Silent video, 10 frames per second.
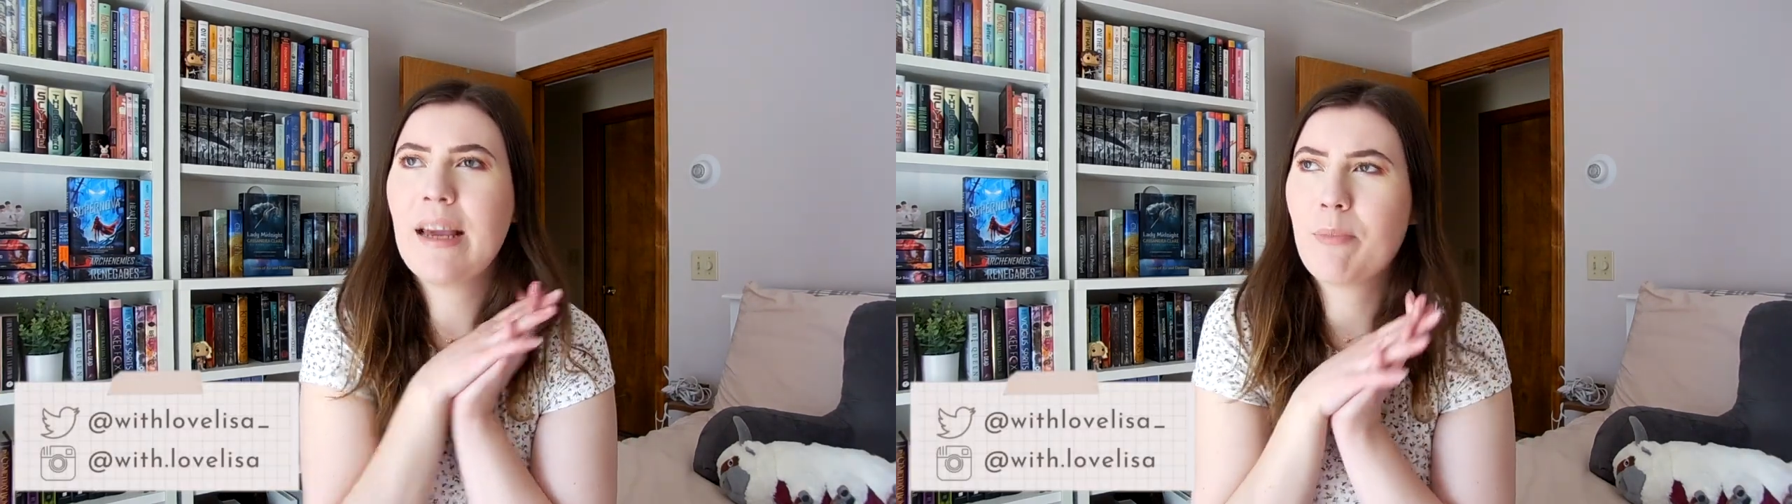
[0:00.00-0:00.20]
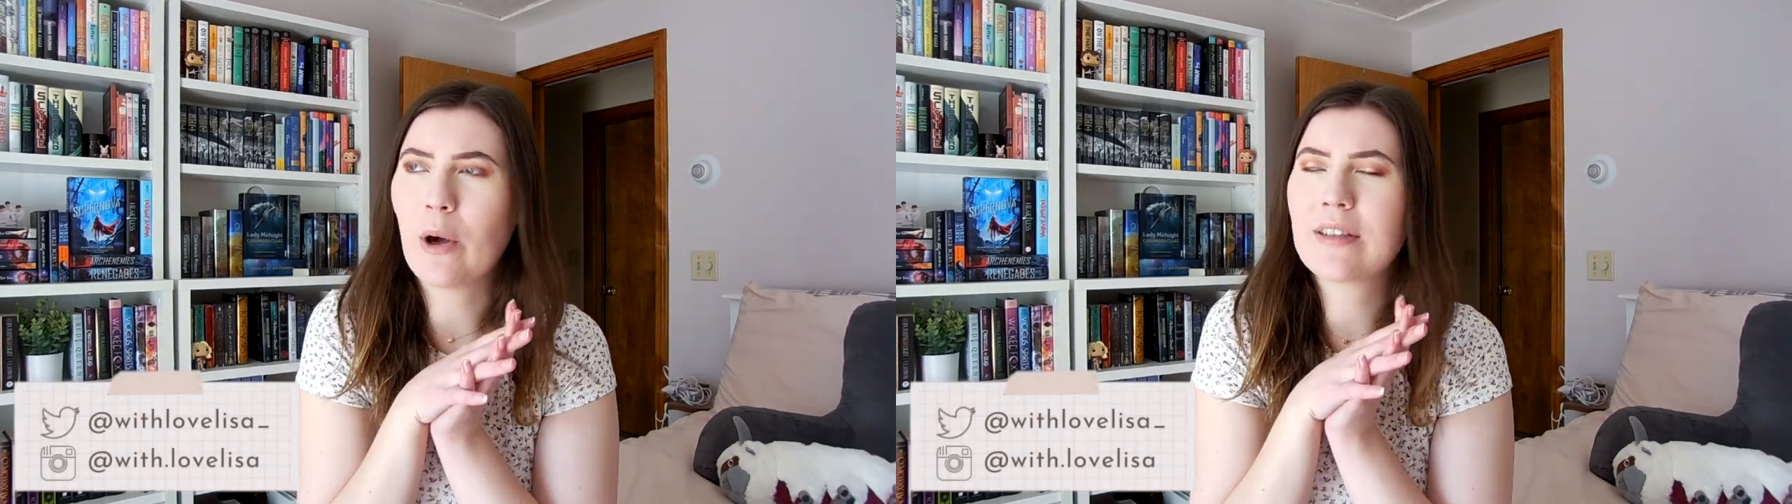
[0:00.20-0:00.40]

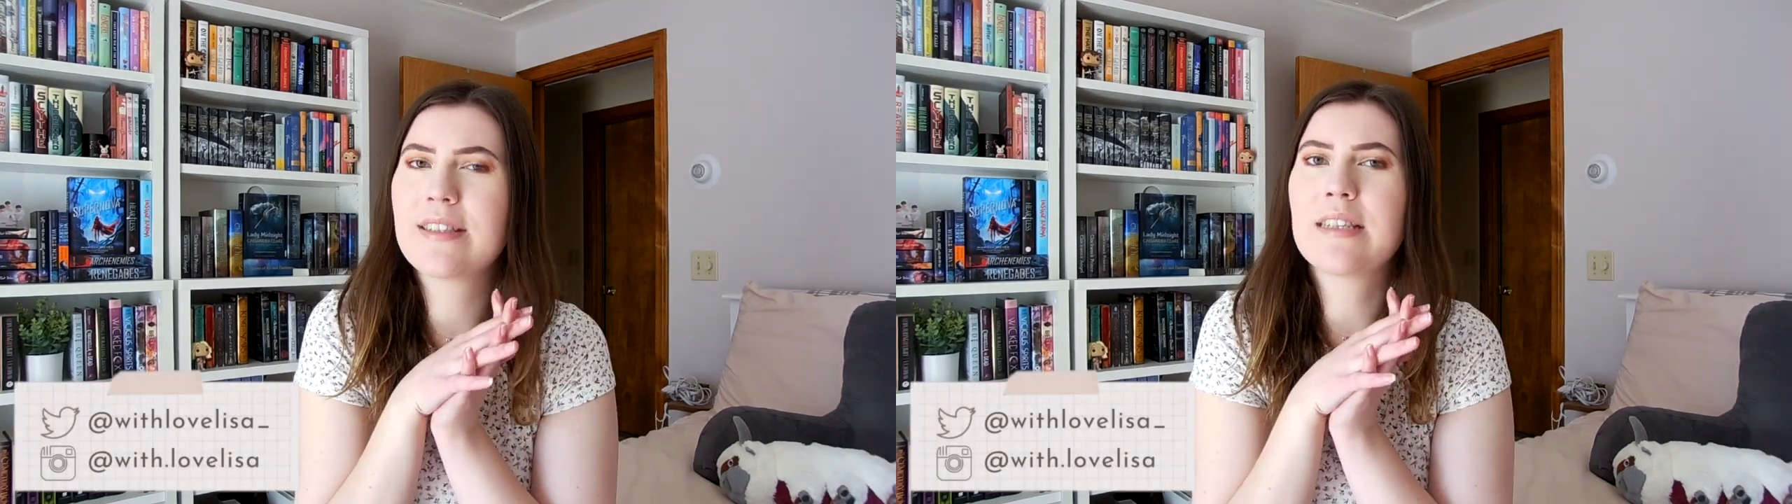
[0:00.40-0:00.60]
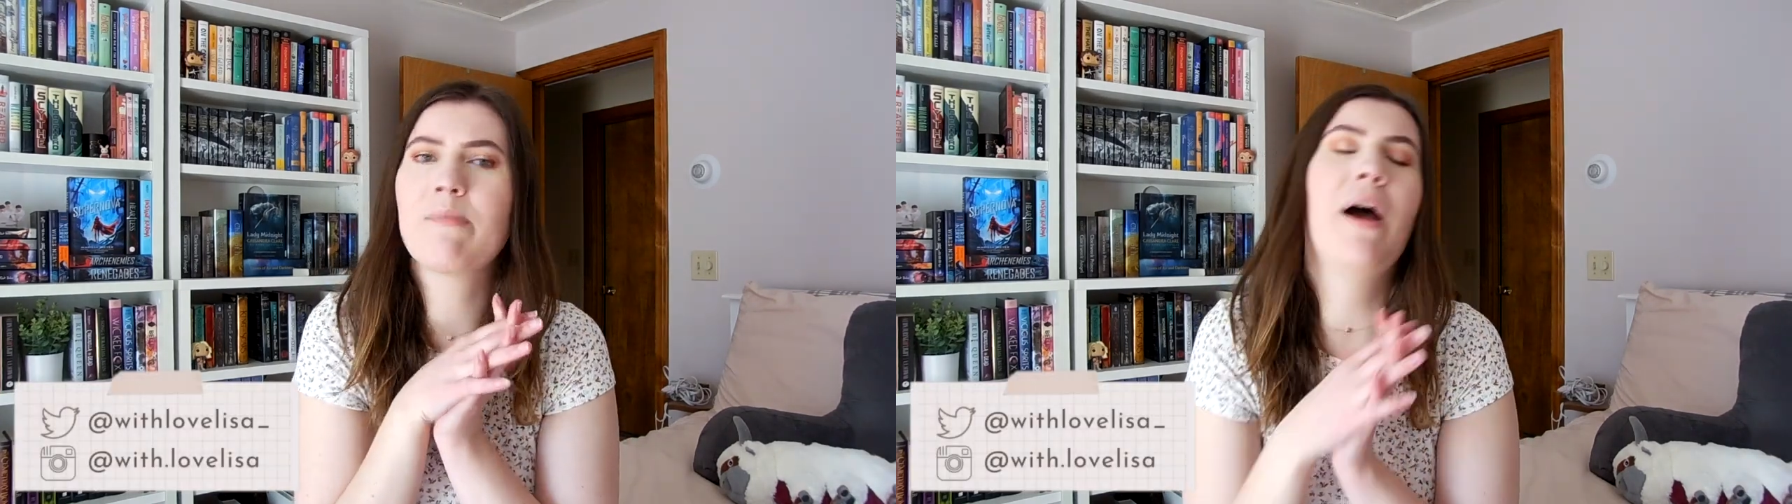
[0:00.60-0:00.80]
8 books
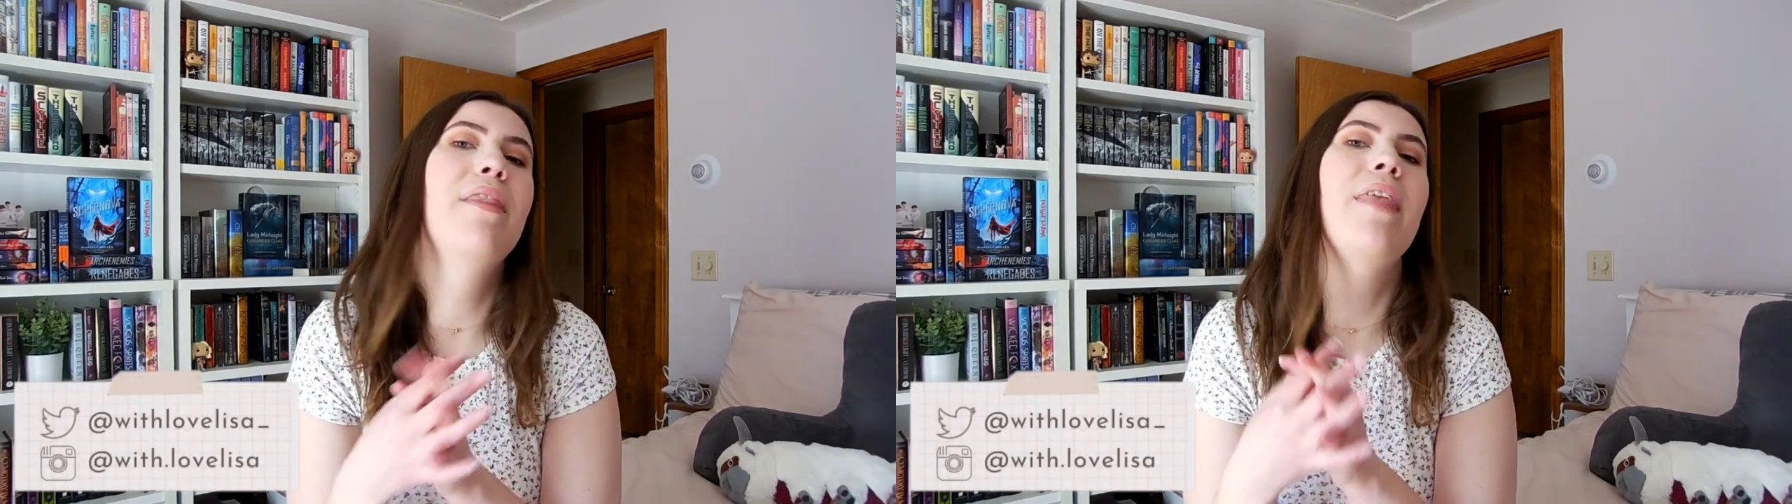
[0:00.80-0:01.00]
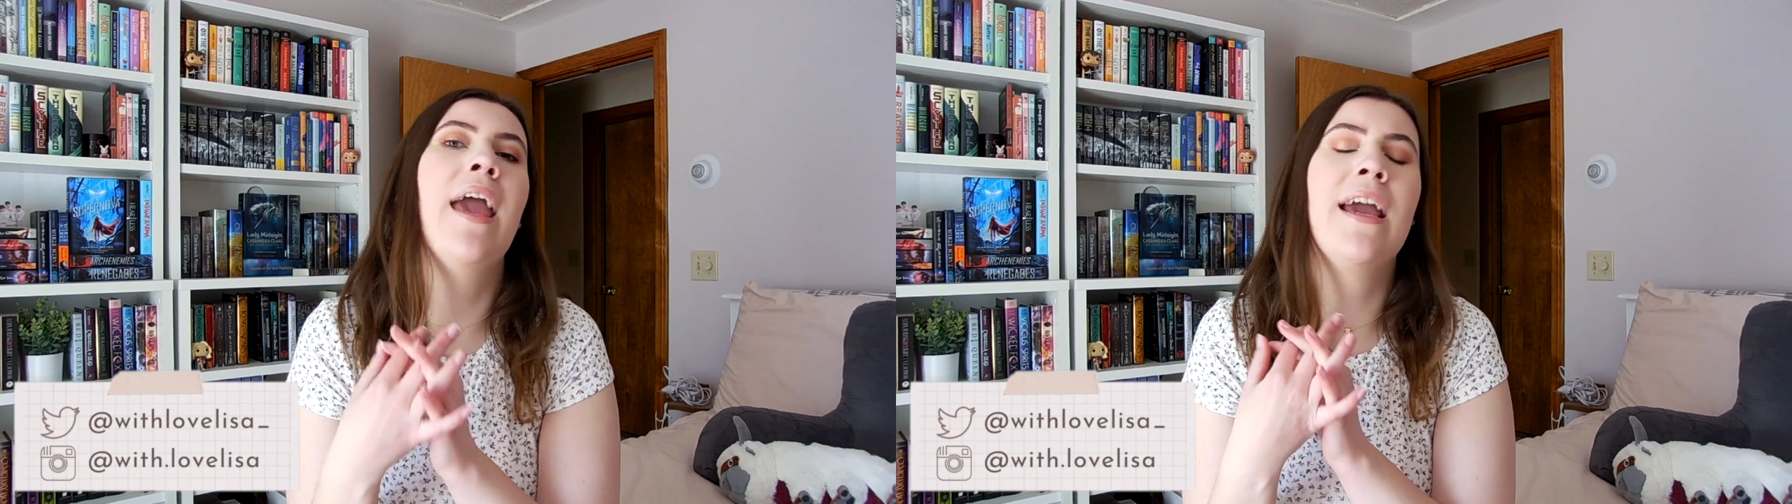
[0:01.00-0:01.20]
this month